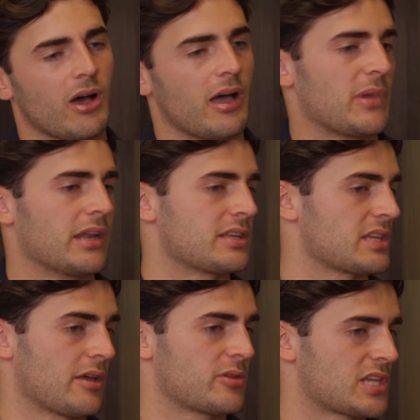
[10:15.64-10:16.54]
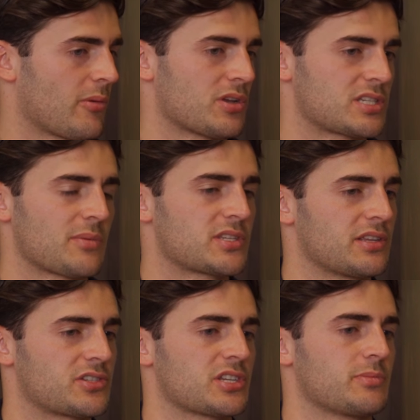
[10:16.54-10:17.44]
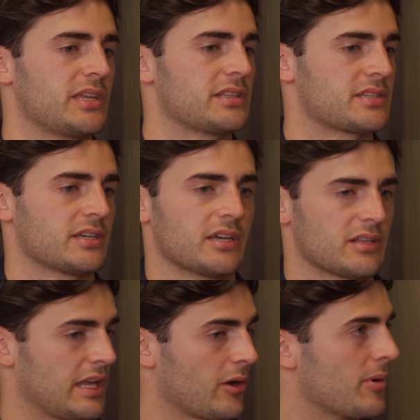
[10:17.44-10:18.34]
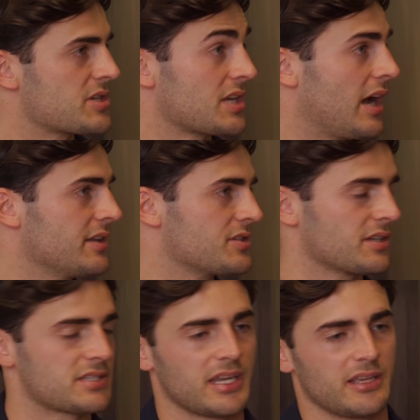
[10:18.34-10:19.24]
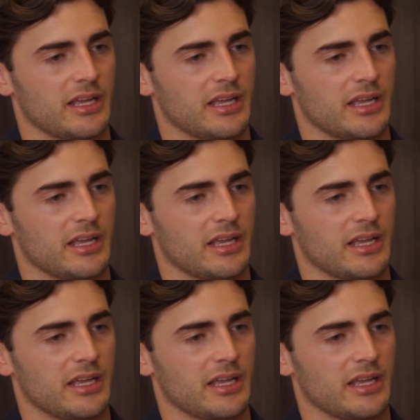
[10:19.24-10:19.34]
Well, I mean, it's substance just means like almost science, you can say,